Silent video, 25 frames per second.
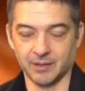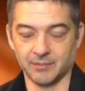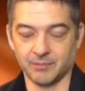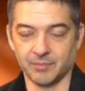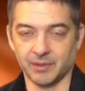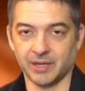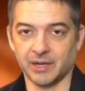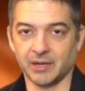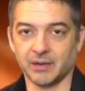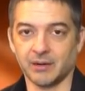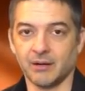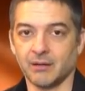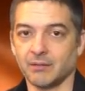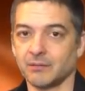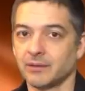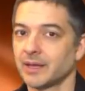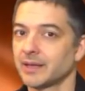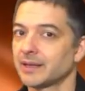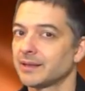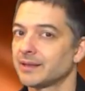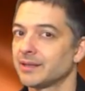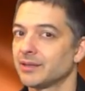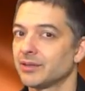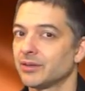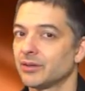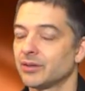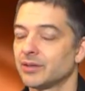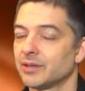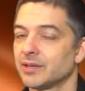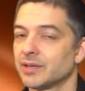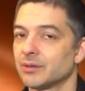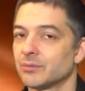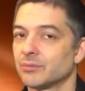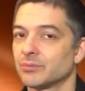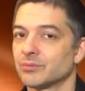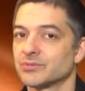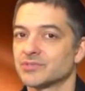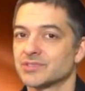But in all likelihood,
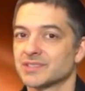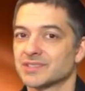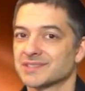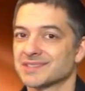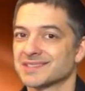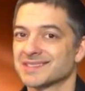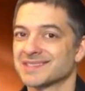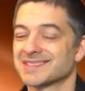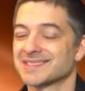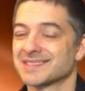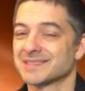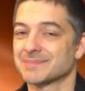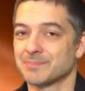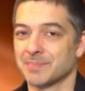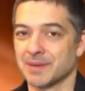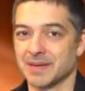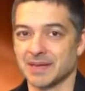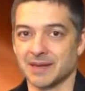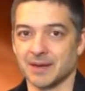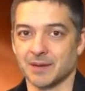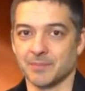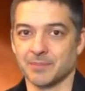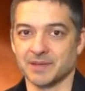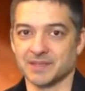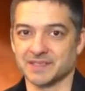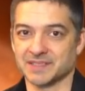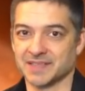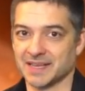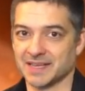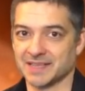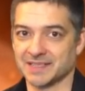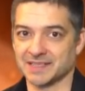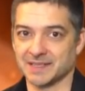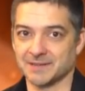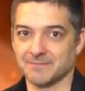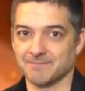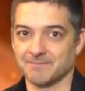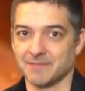it will just speed up his
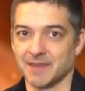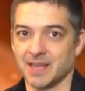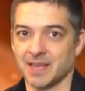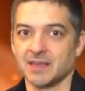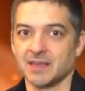exit.